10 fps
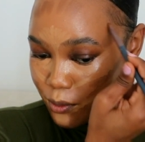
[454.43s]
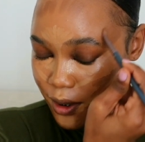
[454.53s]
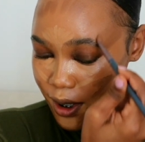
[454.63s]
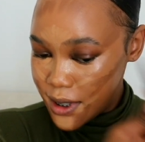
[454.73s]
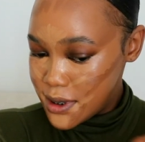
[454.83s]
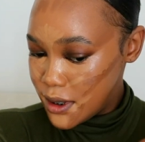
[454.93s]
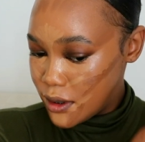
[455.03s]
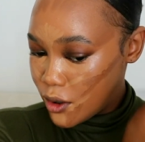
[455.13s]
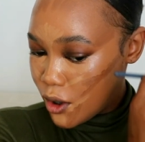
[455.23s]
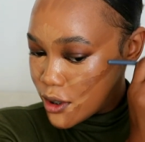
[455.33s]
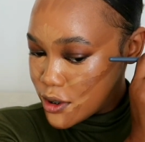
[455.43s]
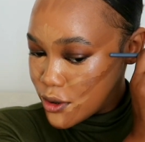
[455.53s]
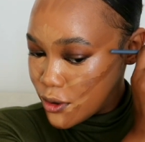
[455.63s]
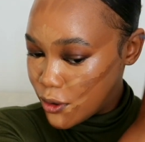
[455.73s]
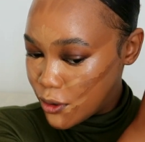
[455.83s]
placing the
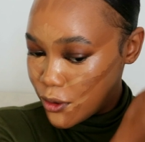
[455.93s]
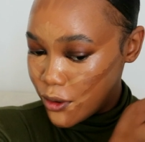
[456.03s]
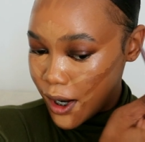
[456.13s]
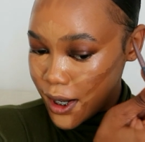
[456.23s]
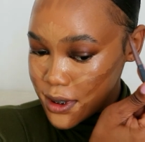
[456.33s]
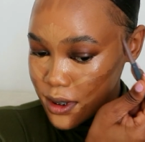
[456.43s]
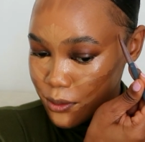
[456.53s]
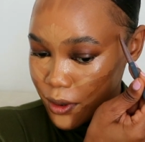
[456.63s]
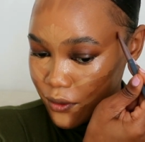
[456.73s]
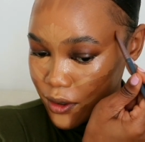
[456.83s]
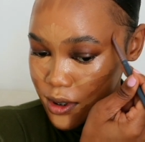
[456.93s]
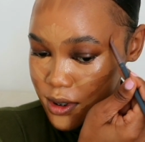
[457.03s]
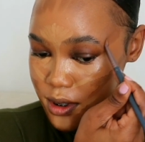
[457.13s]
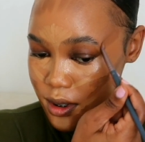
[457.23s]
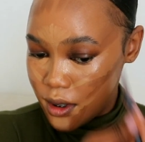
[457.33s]
contour right above
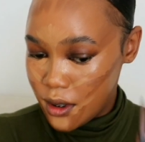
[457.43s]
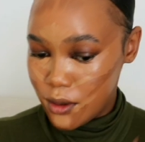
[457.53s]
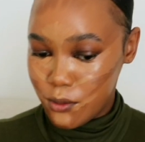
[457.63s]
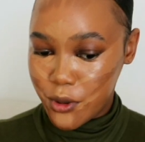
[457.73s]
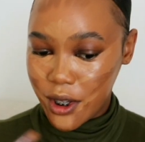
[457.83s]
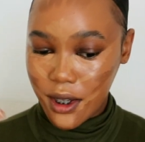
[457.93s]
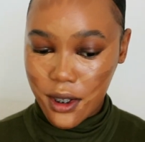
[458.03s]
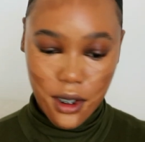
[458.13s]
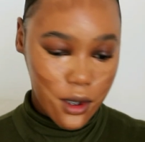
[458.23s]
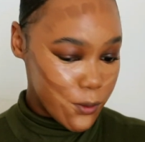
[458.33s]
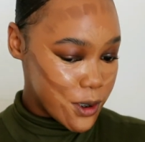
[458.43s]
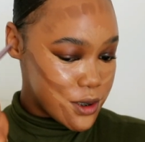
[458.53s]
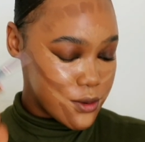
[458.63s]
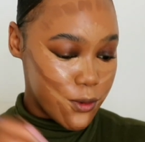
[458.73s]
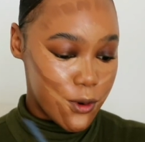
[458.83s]
it, bringing it
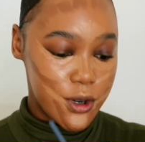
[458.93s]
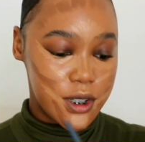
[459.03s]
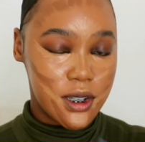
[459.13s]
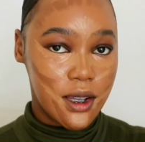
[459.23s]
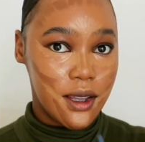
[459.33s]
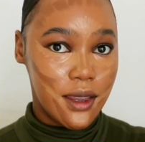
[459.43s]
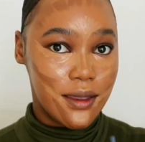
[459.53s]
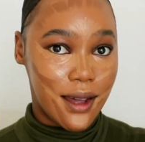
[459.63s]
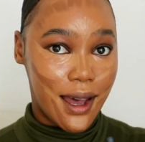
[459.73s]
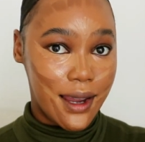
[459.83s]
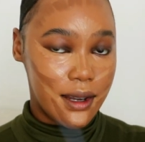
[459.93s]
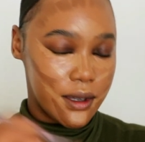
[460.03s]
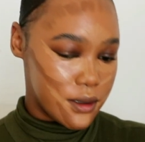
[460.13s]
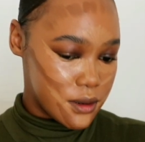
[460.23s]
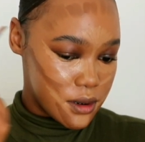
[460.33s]
inward toward the
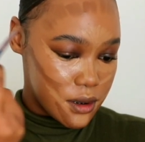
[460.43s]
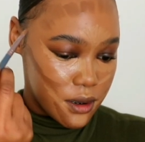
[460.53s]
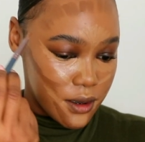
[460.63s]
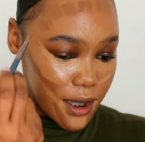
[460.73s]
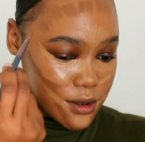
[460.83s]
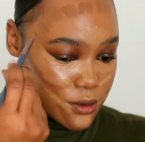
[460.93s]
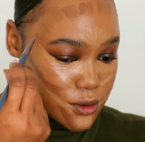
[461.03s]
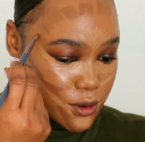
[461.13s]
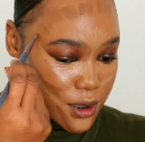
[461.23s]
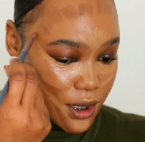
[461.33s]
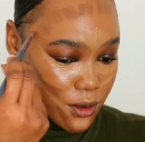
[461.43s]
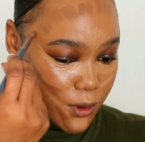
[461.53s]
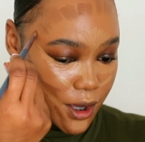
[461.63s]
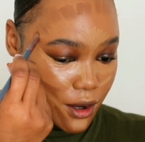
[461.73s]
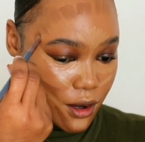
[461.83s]
eyelid. That's also another
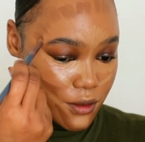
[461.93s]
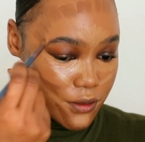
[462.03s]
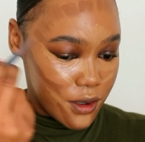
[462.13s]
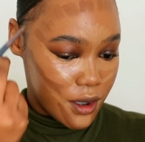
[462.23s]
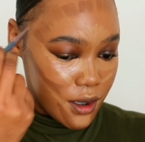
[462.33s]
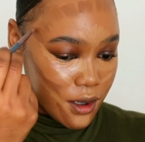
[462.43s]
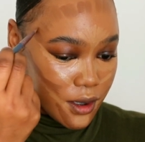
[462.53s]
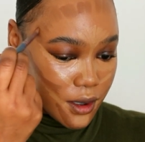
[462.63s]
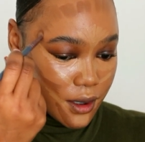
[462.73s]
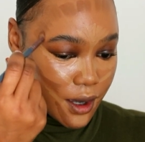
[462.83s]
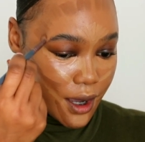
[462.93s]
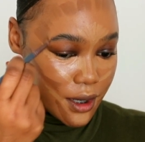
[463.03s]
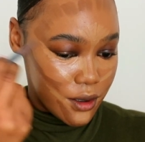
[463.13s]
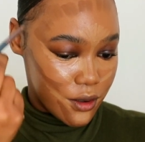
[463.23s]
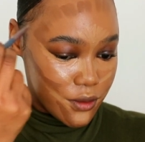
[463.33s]
way of
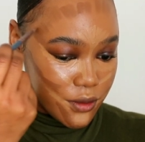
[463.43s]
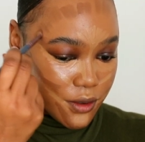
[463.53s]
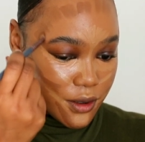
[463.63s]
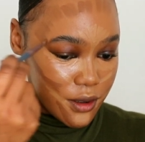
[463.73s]
kind of